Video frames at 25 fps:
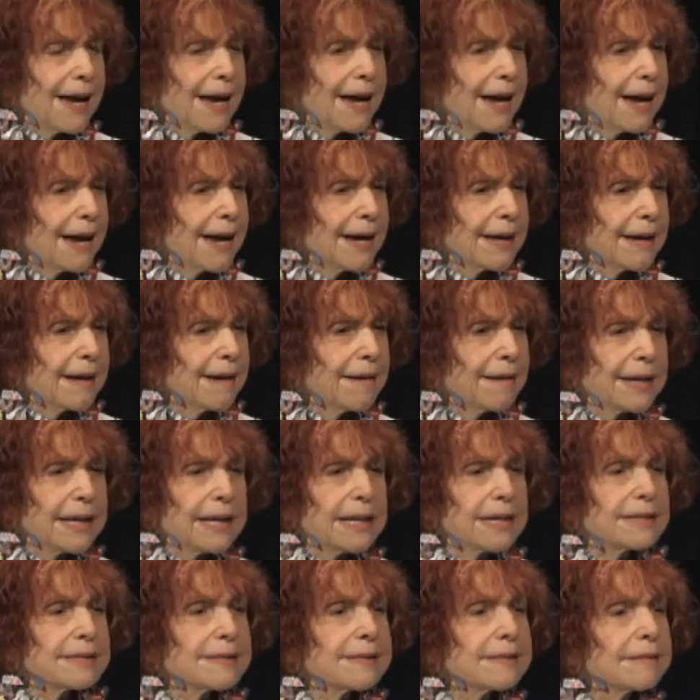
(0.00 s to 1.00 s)
Uh,
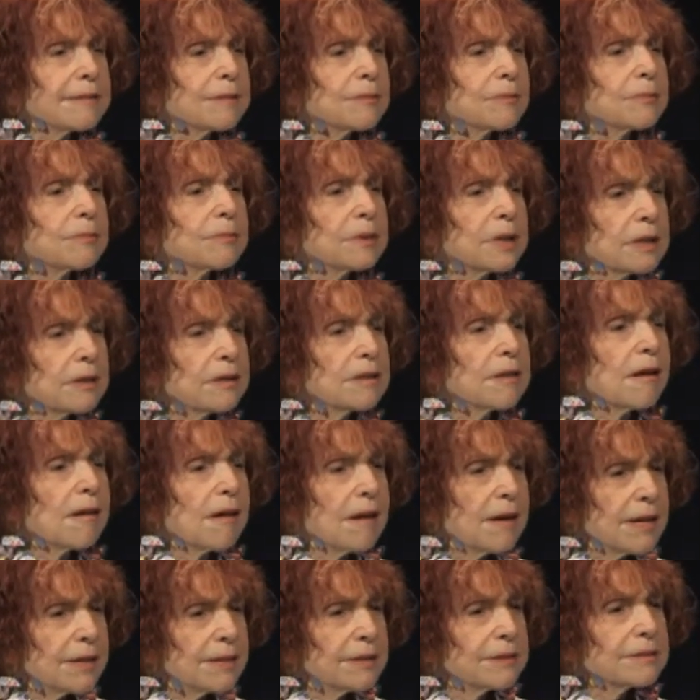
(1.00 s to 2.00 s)
it's a real
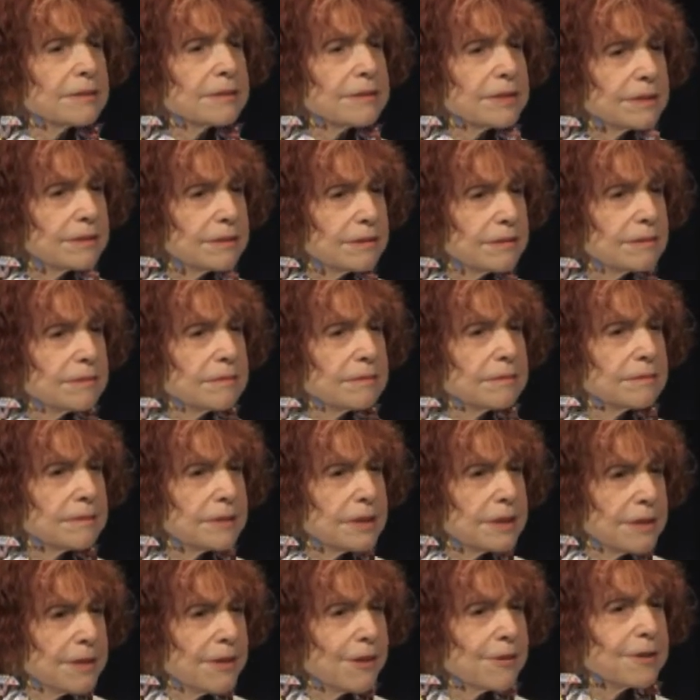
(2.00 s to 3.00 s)
honor to,
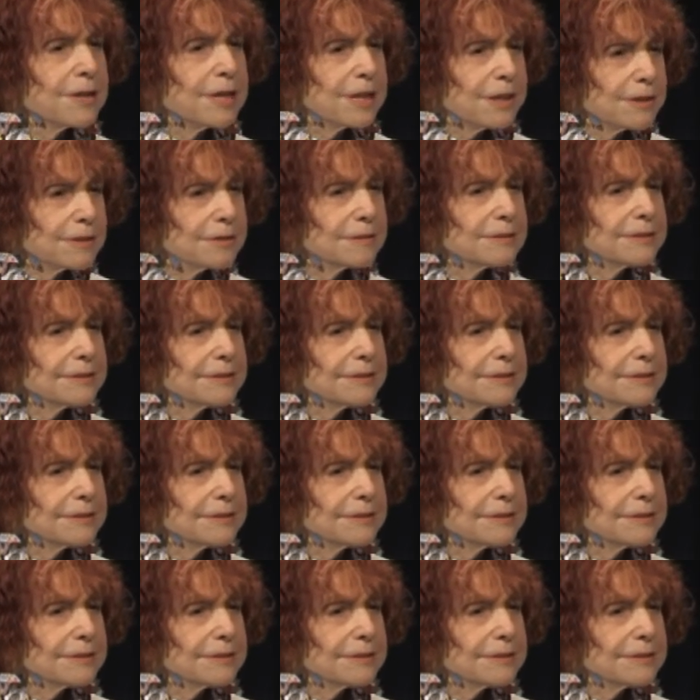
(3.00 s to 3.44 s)
to know you.